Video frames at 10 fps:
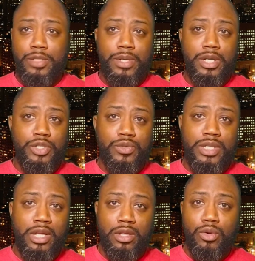just
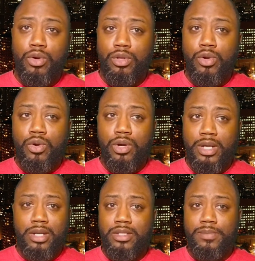because you say Lord,
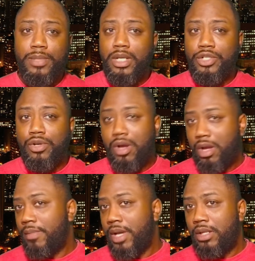Lord, that doesn't mean that
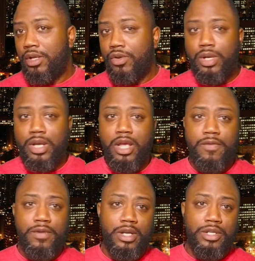you're automatically going
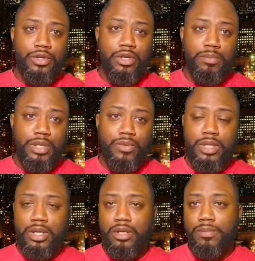to heaven and that you're going to
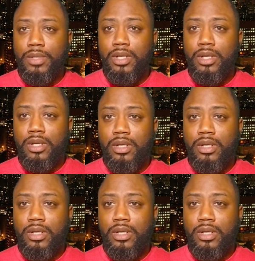be with Him.